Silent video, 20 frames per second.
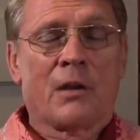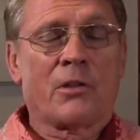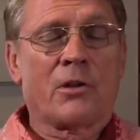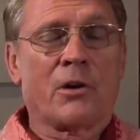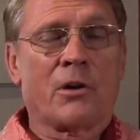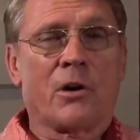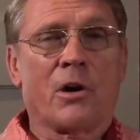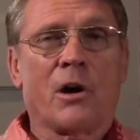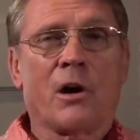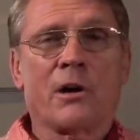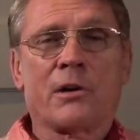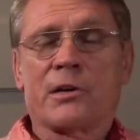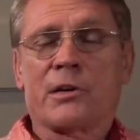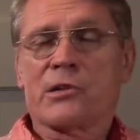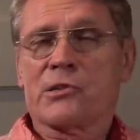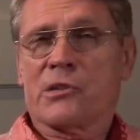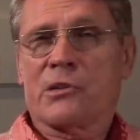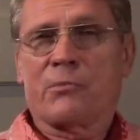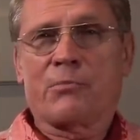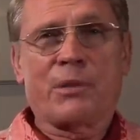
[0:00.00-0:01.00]
Their heart
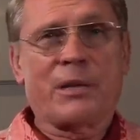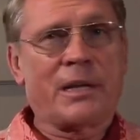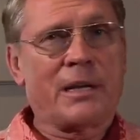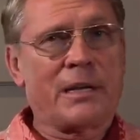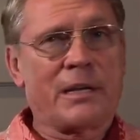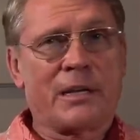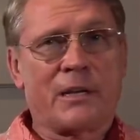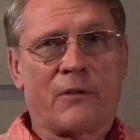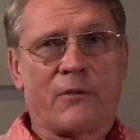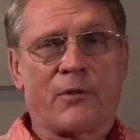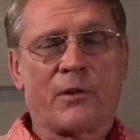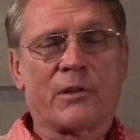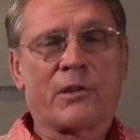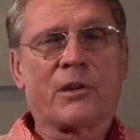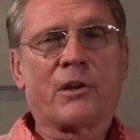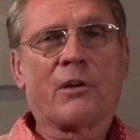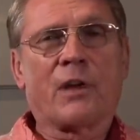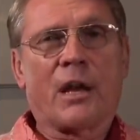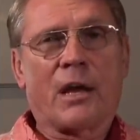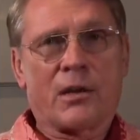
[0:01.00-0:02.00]
is completely different.
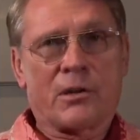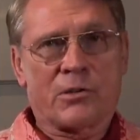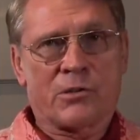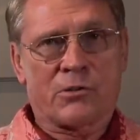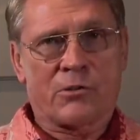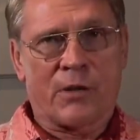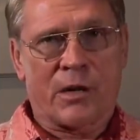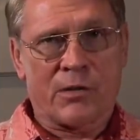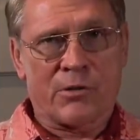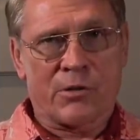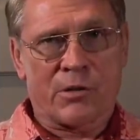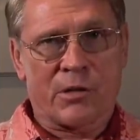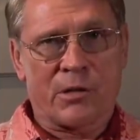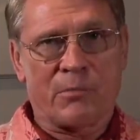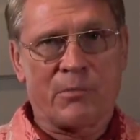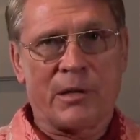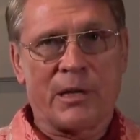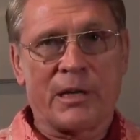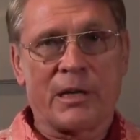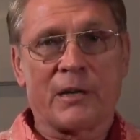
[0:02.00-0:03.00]
Their lung structure
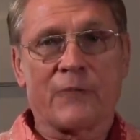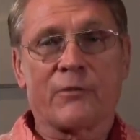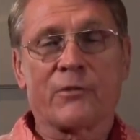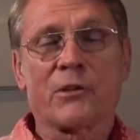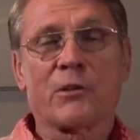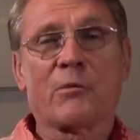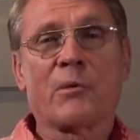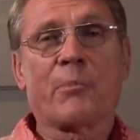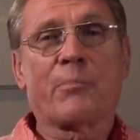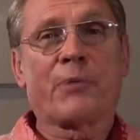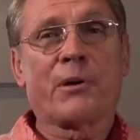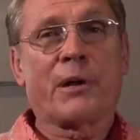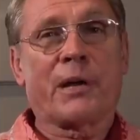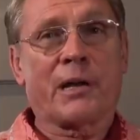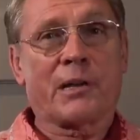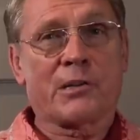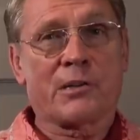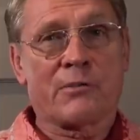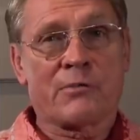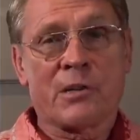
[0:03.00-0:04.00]
completely different. Their
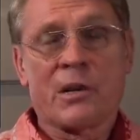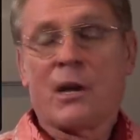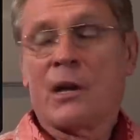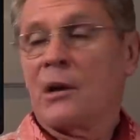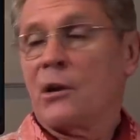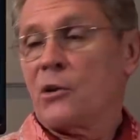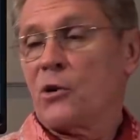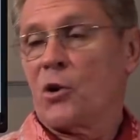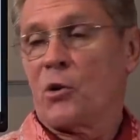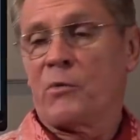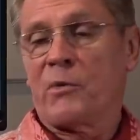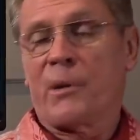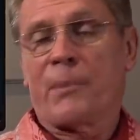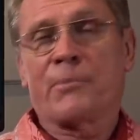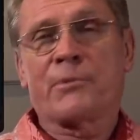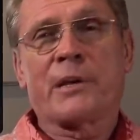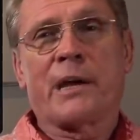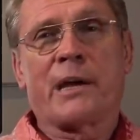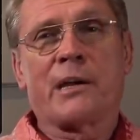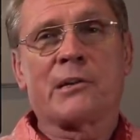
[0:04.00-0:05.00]
reproductive, no,
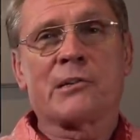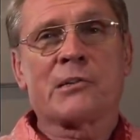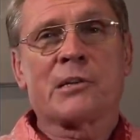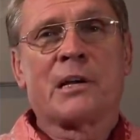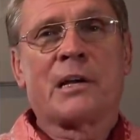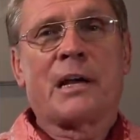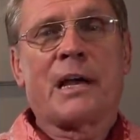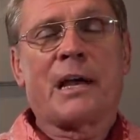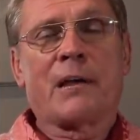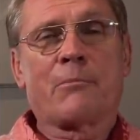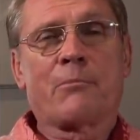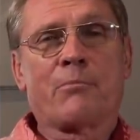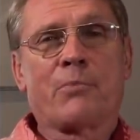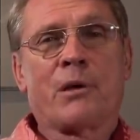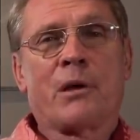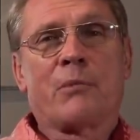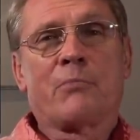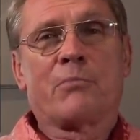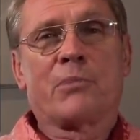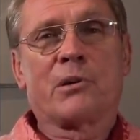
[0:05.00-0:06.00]
reptiles and
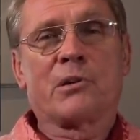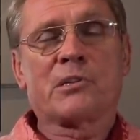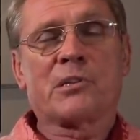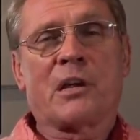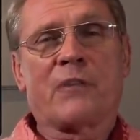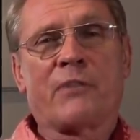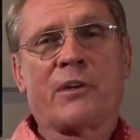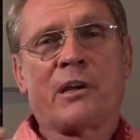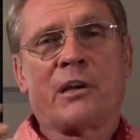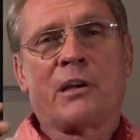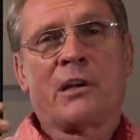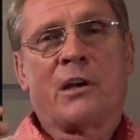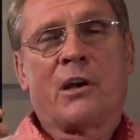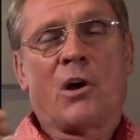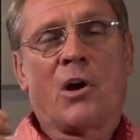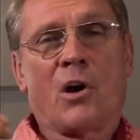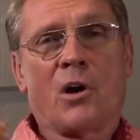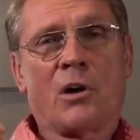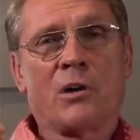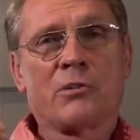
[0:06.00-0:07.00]
birds have a
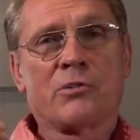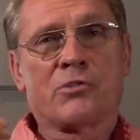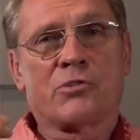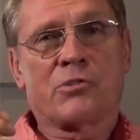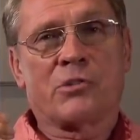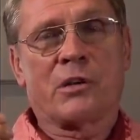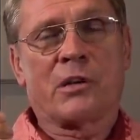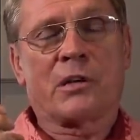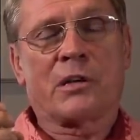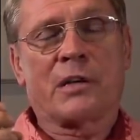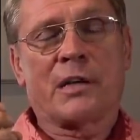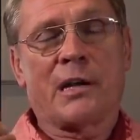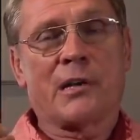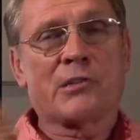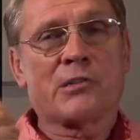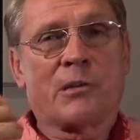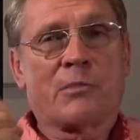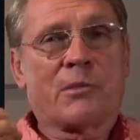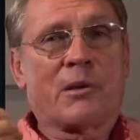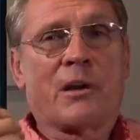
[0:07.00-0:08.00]
hard uh,
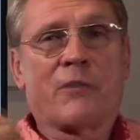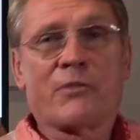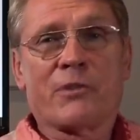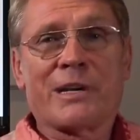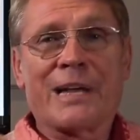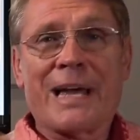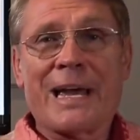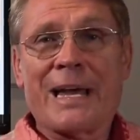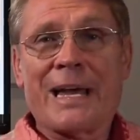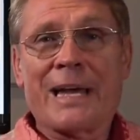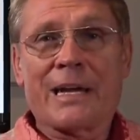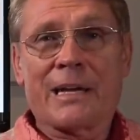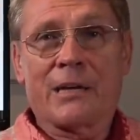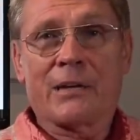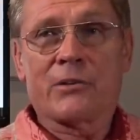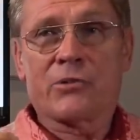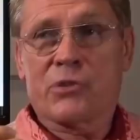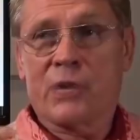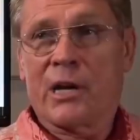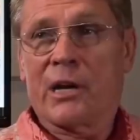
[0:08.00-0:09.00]
calcium-covered egg
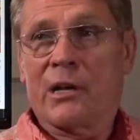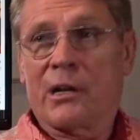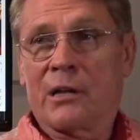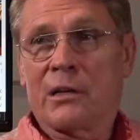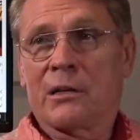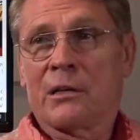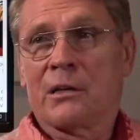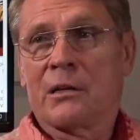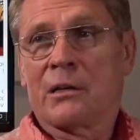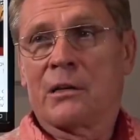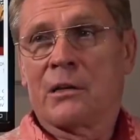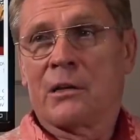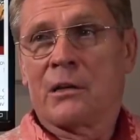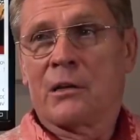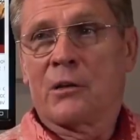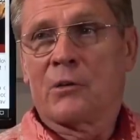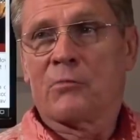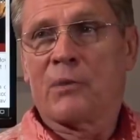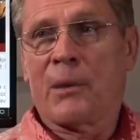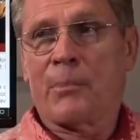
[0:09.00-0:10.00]
shell.
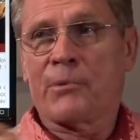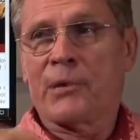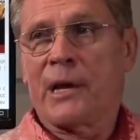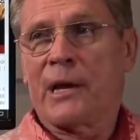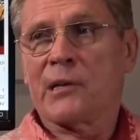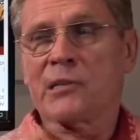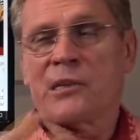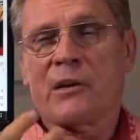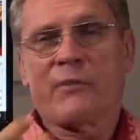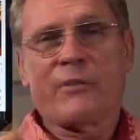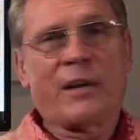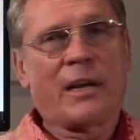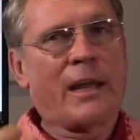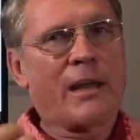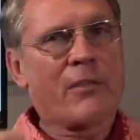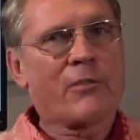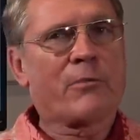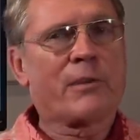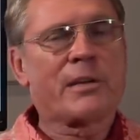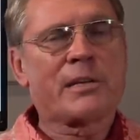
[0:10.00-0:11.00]
Reptiles have a
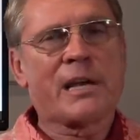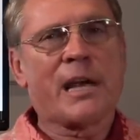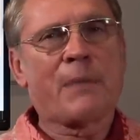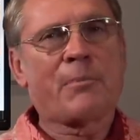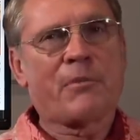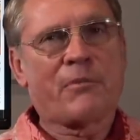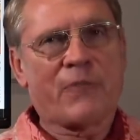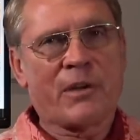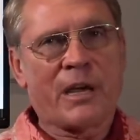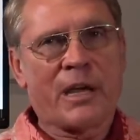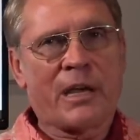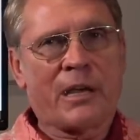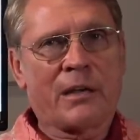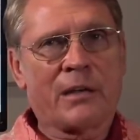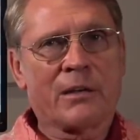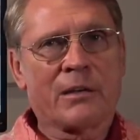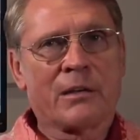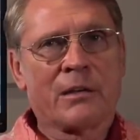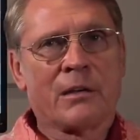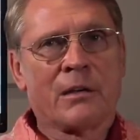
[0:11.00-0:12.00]
leathery type of
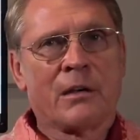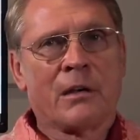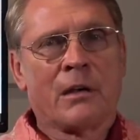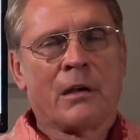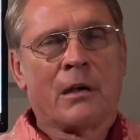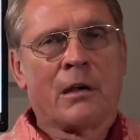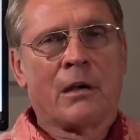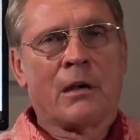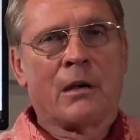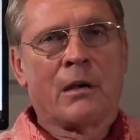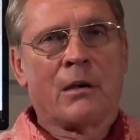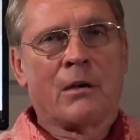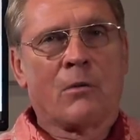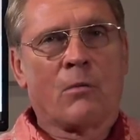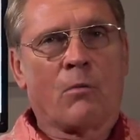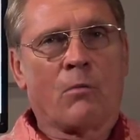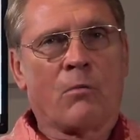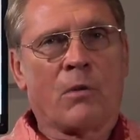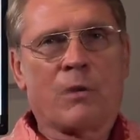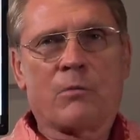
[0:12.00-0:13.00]
egg.
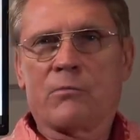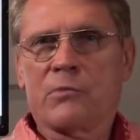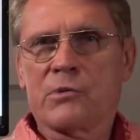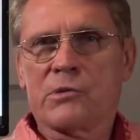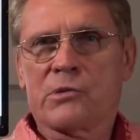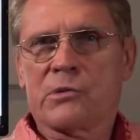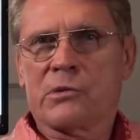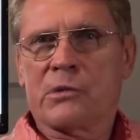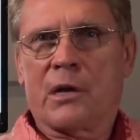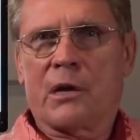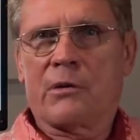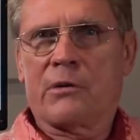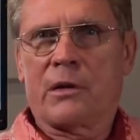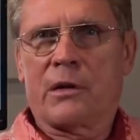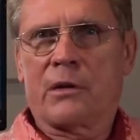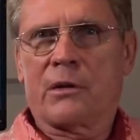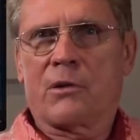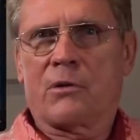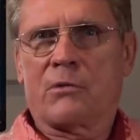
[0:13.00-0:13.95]
What was, how did it